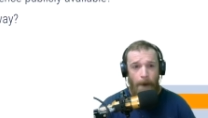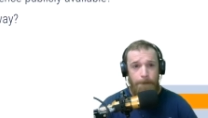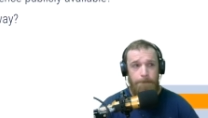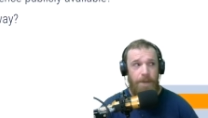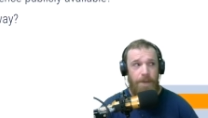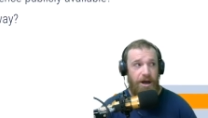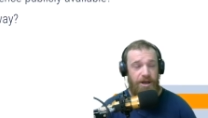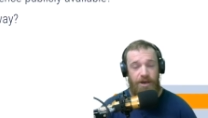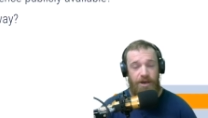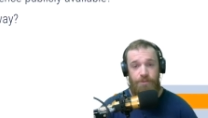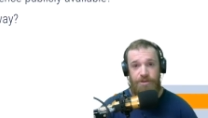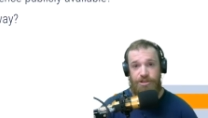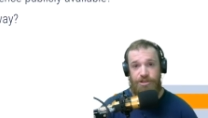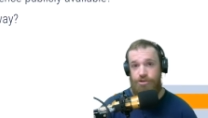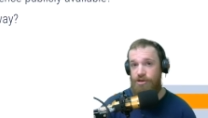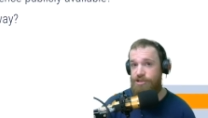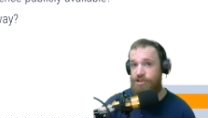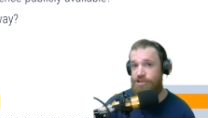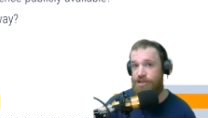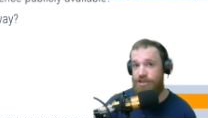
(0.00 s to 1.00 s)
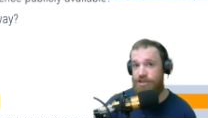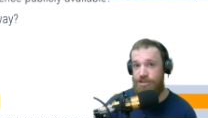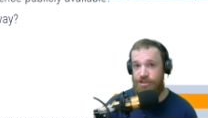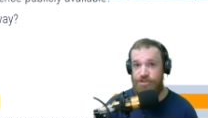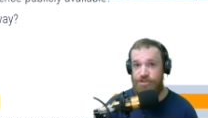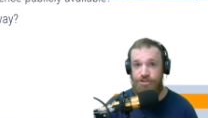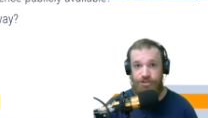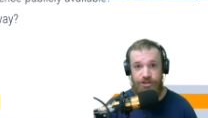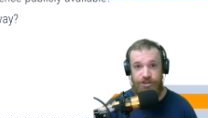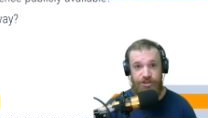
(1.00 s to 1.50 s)
But can we trust that it's
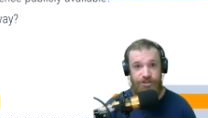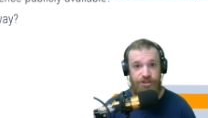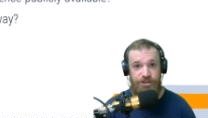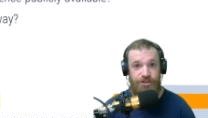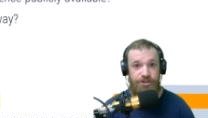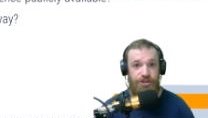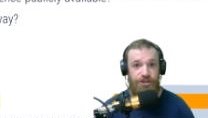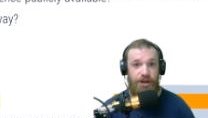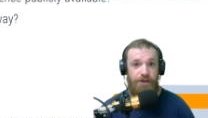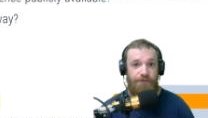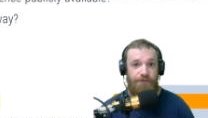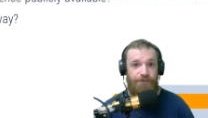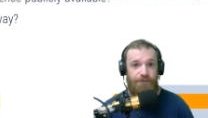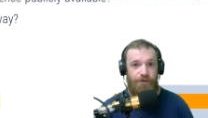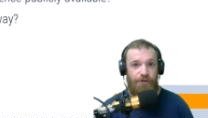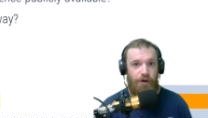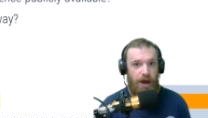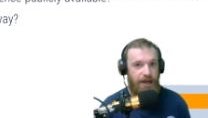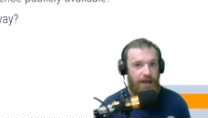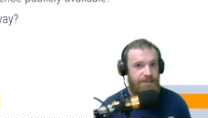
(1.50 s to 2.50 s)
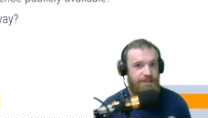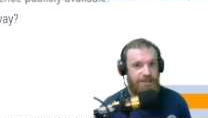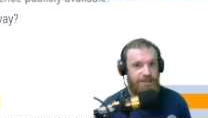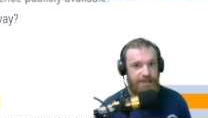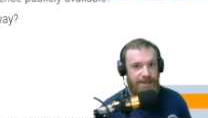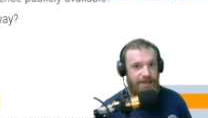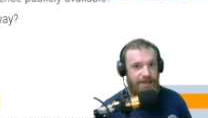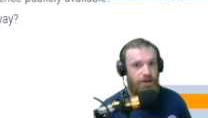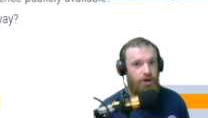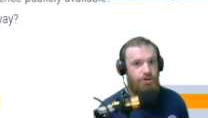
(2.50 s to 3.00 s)
consistent enough for us to
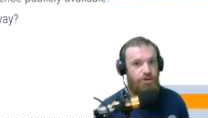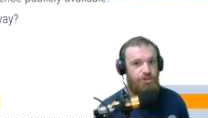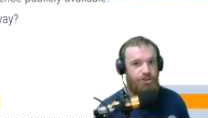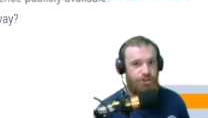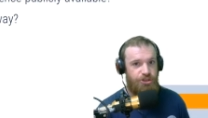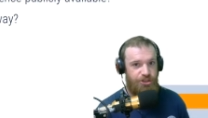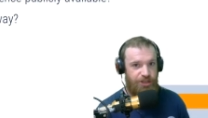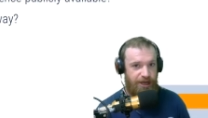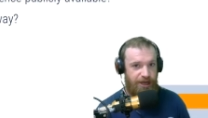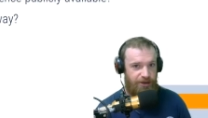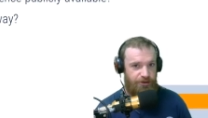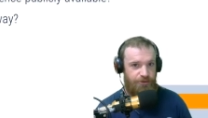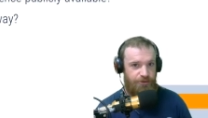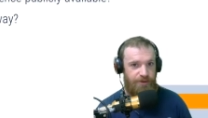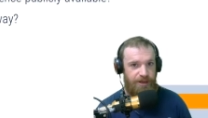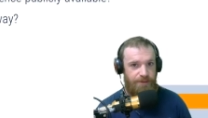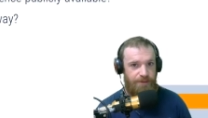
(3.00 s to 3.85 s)
get our trajectory?